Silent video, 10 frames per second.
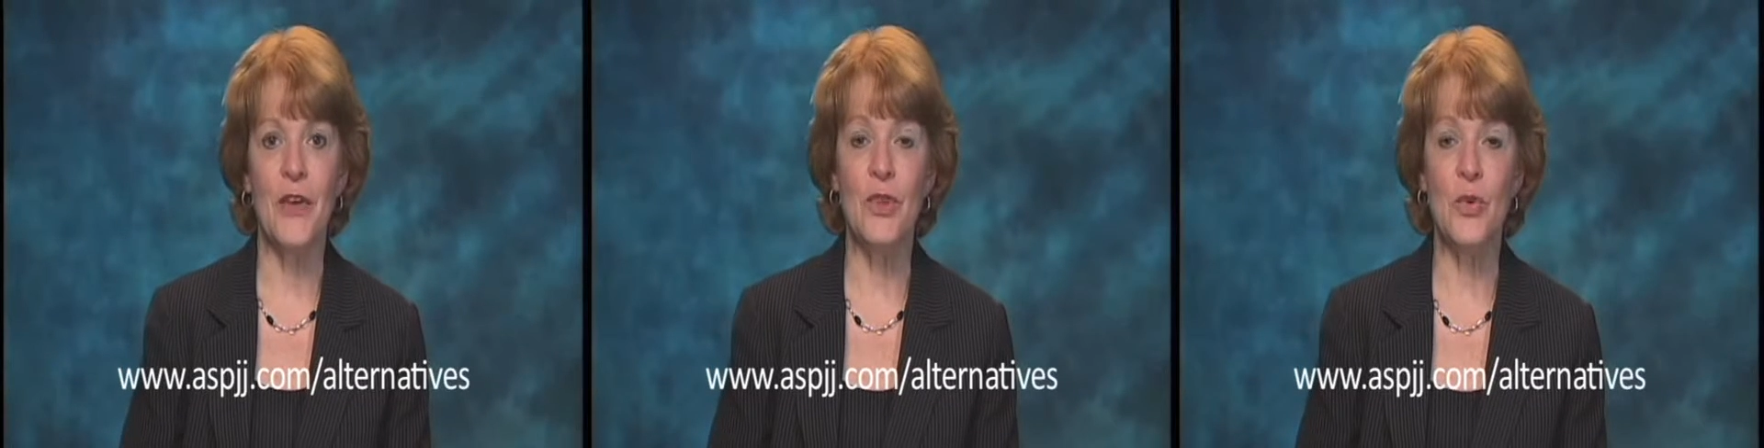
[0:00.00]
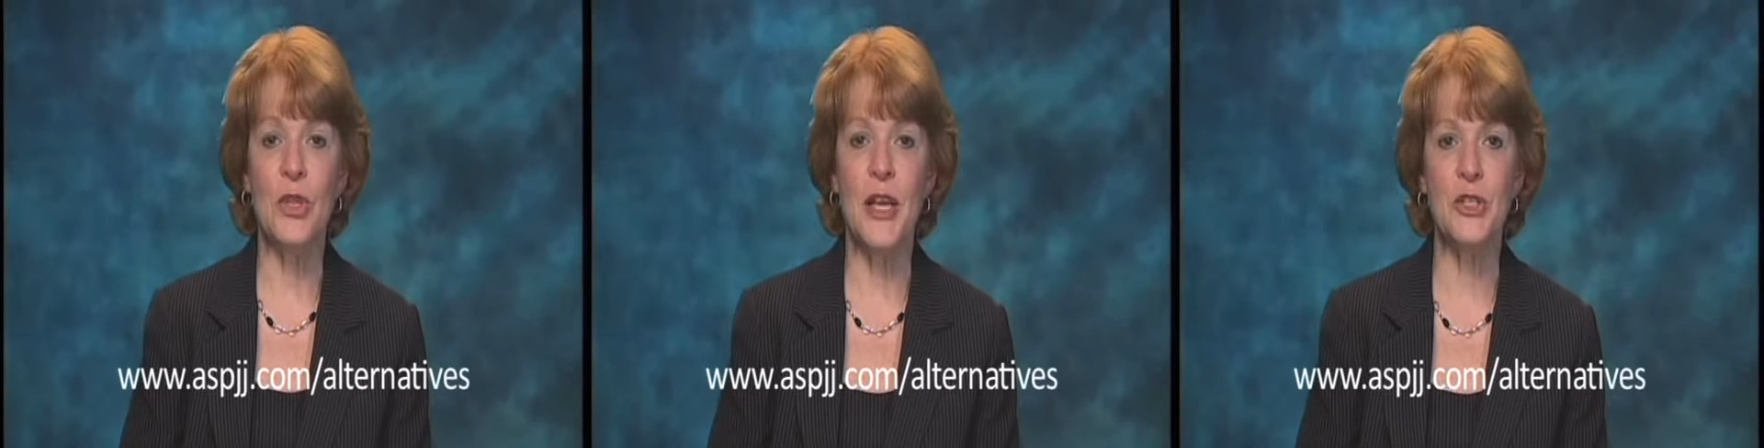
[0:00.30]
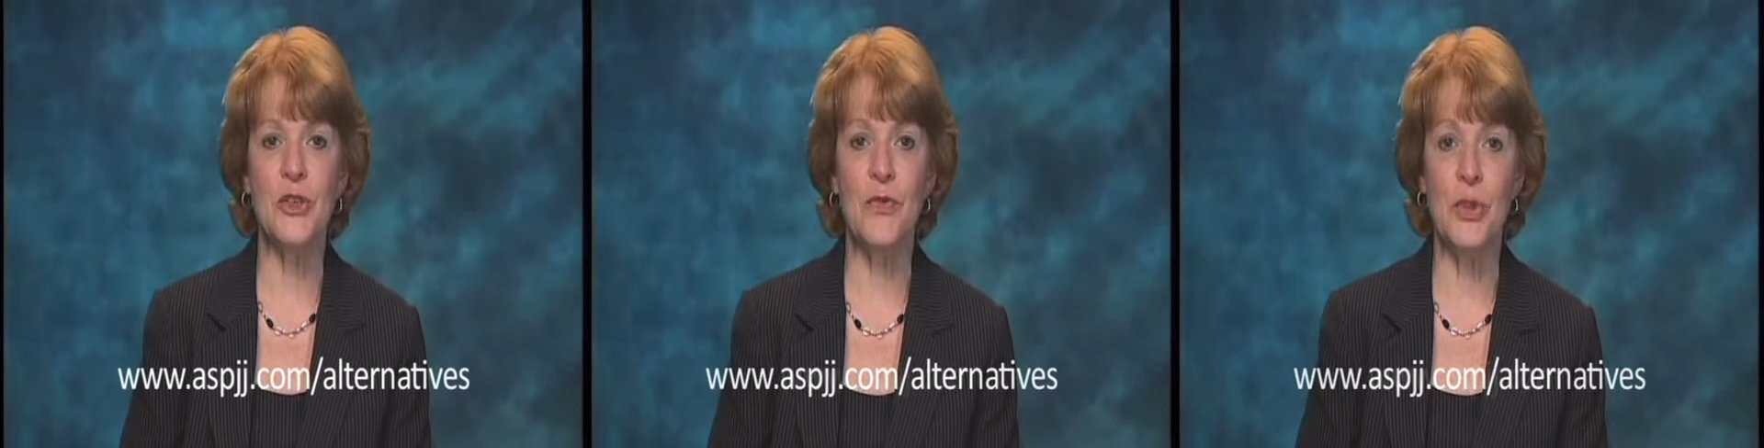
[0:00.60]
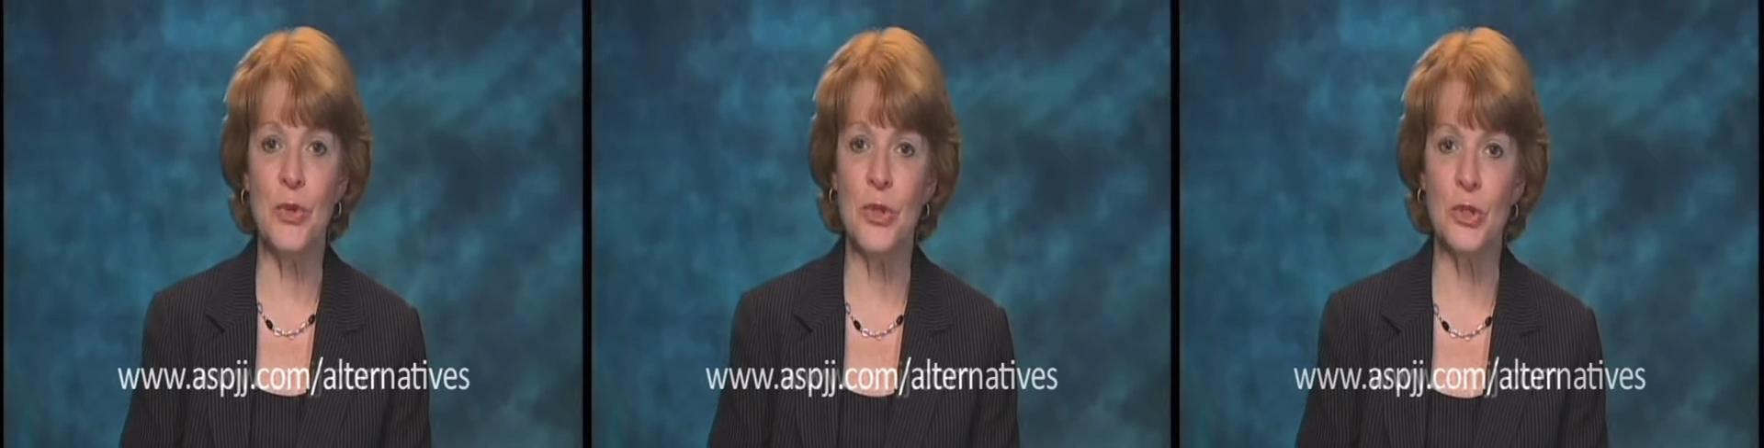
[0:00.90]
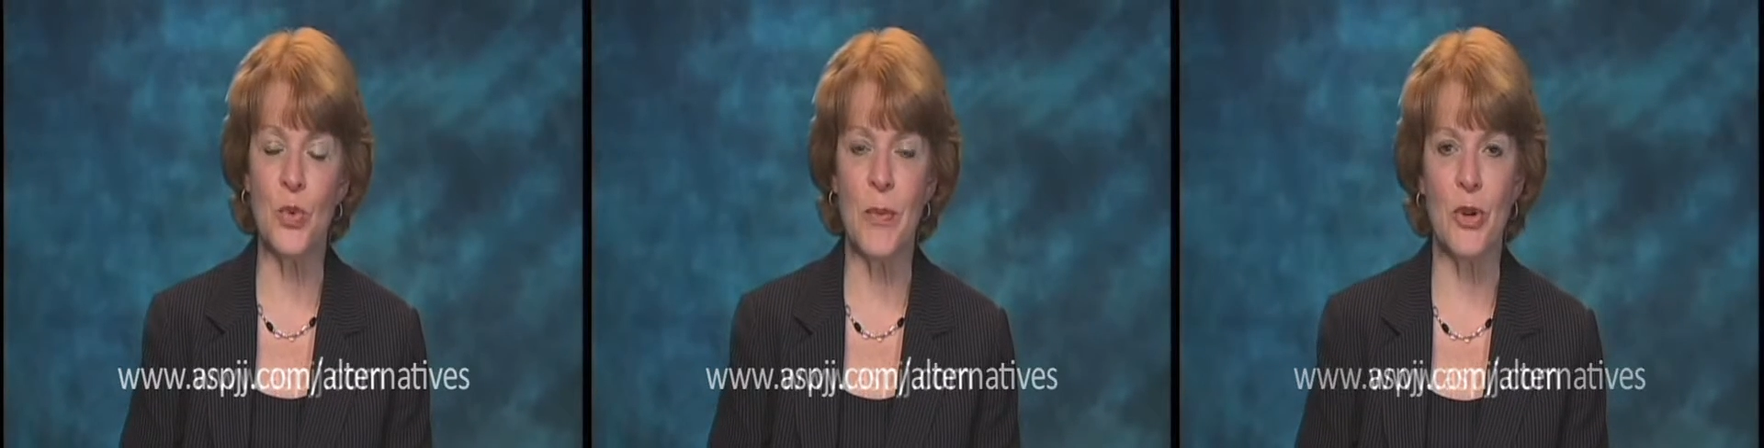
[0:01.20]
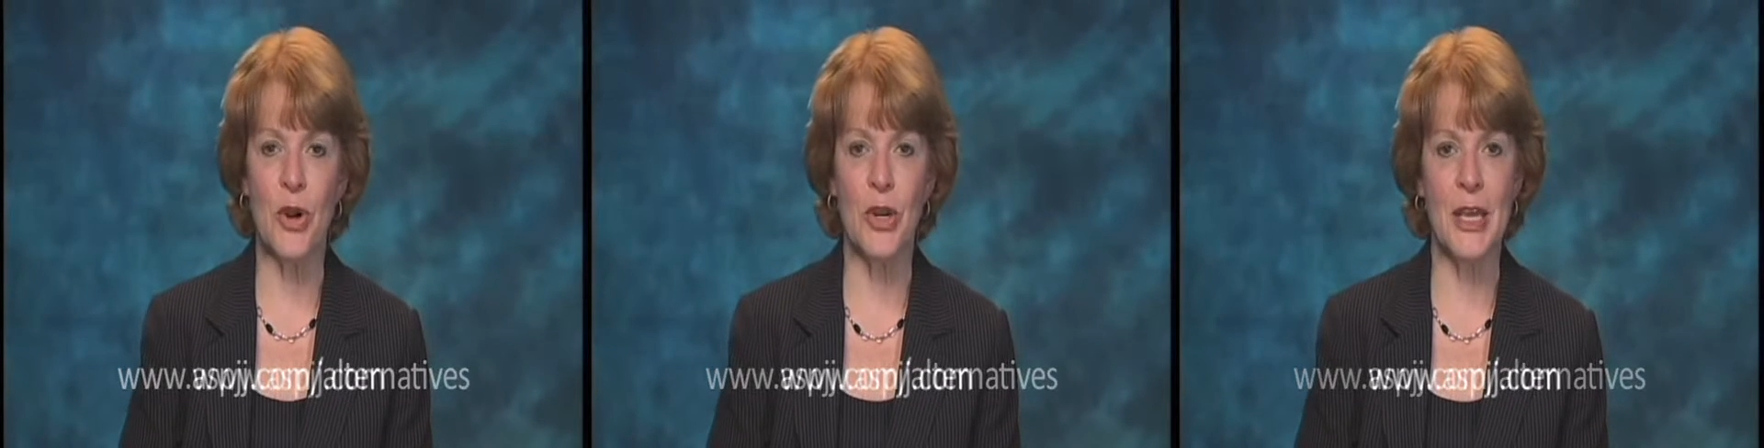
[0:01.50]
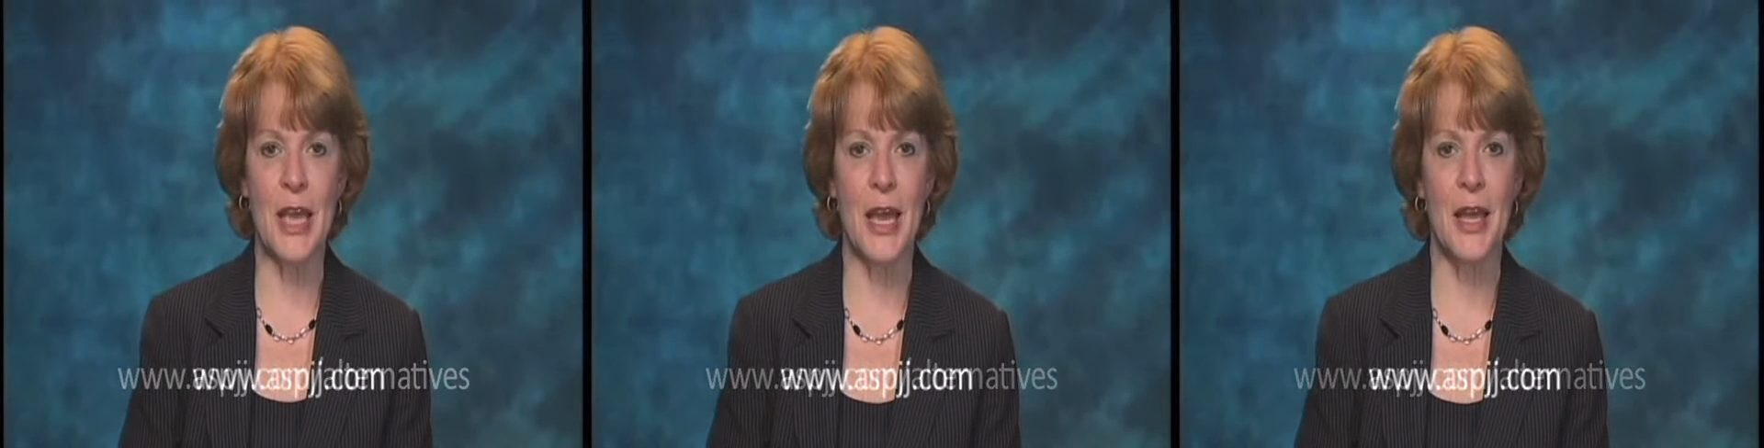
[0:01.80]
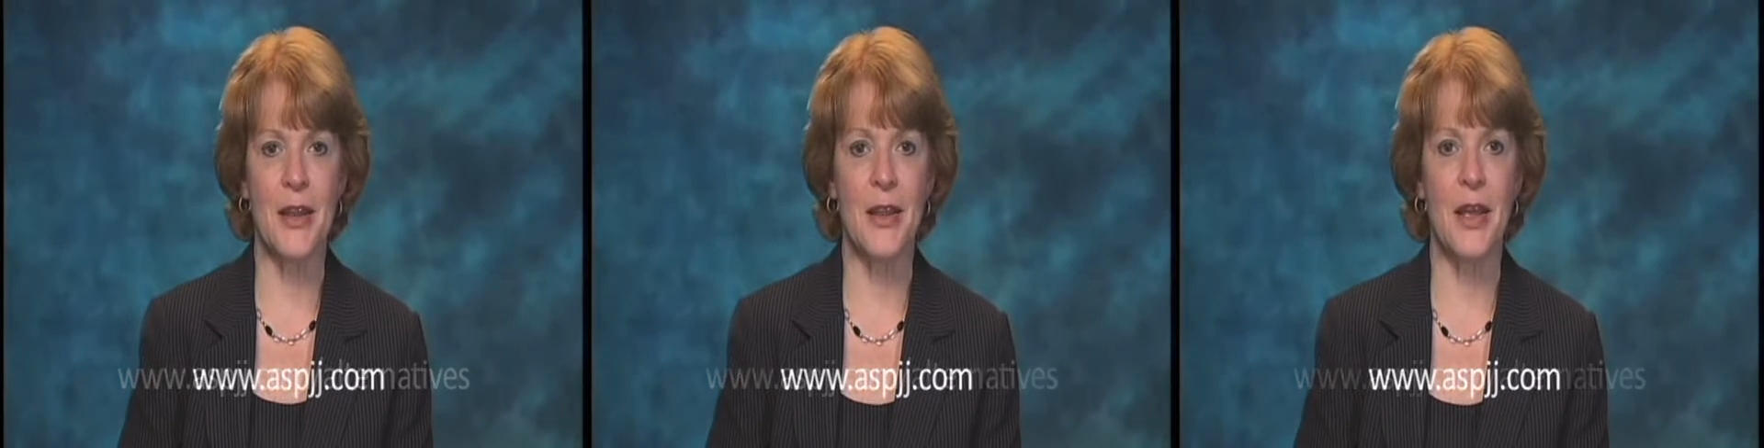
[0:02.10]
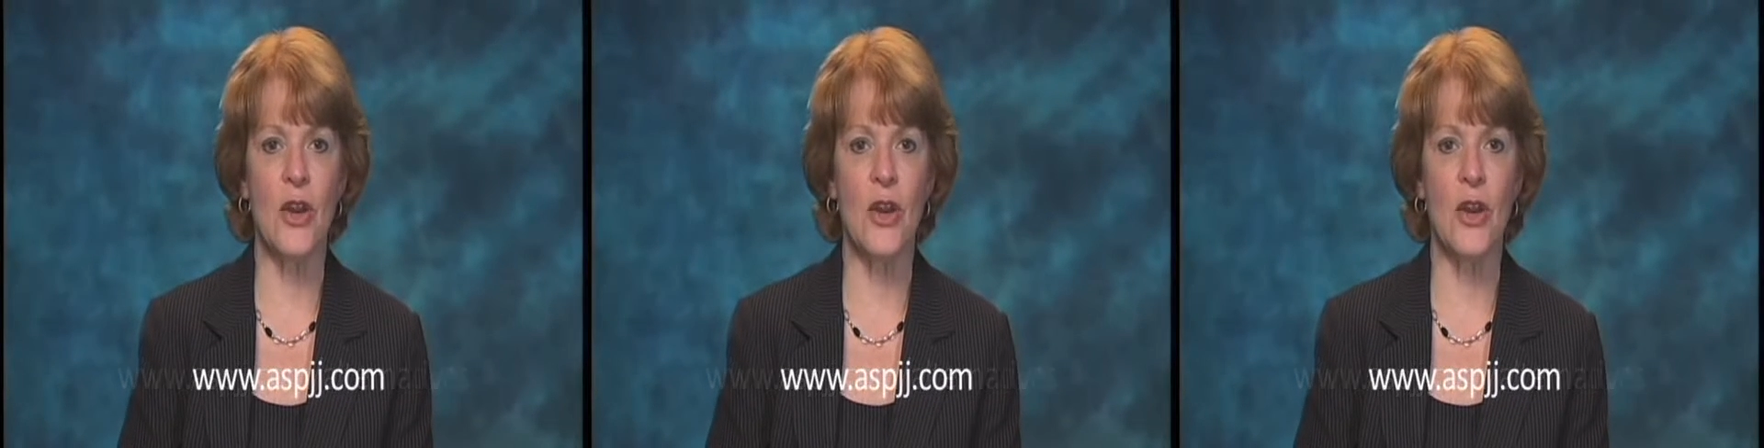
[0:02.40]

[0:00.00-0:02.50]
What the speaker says: If you would like to view this webinar again,